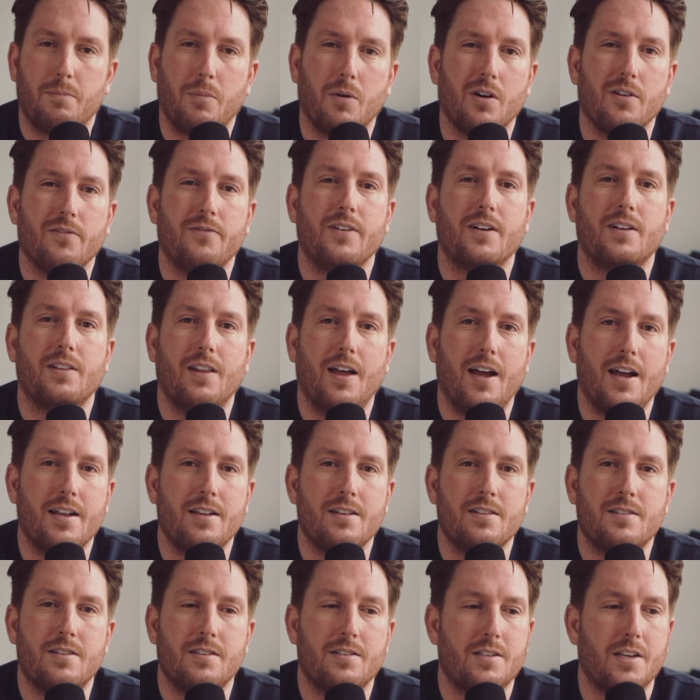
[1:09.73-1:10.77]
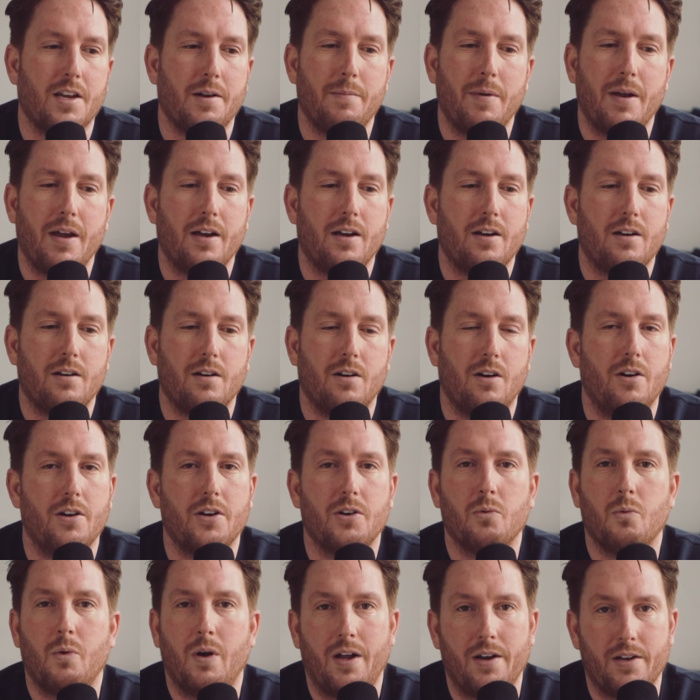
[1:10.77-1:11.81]
perfect lens that's going to make all
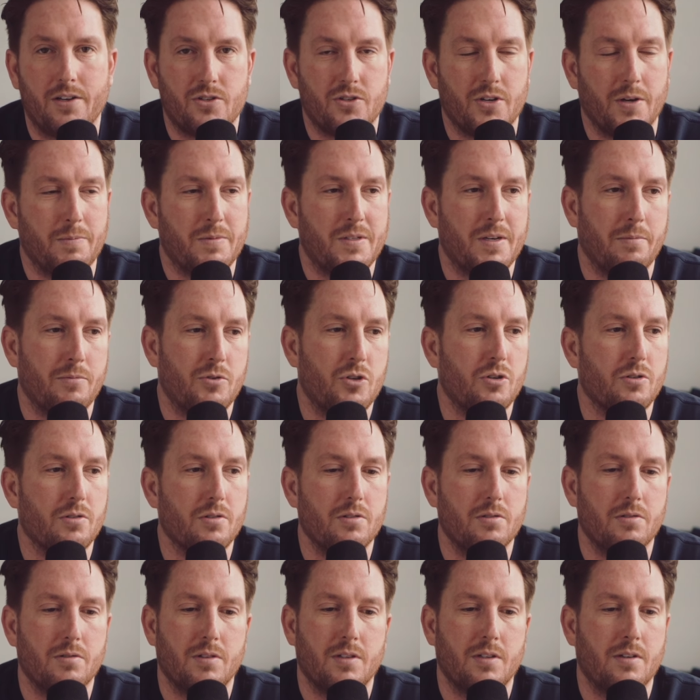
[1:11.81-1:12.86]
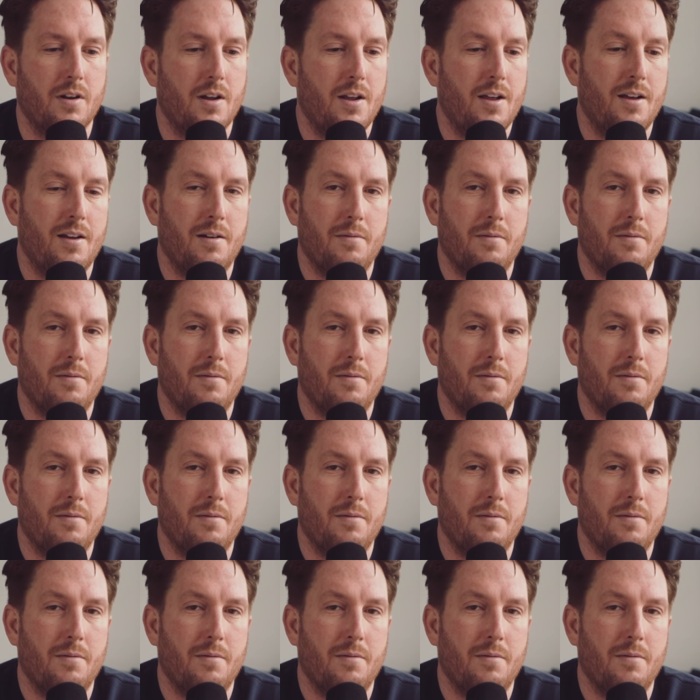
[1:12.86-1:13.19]
your wildest dreams come true and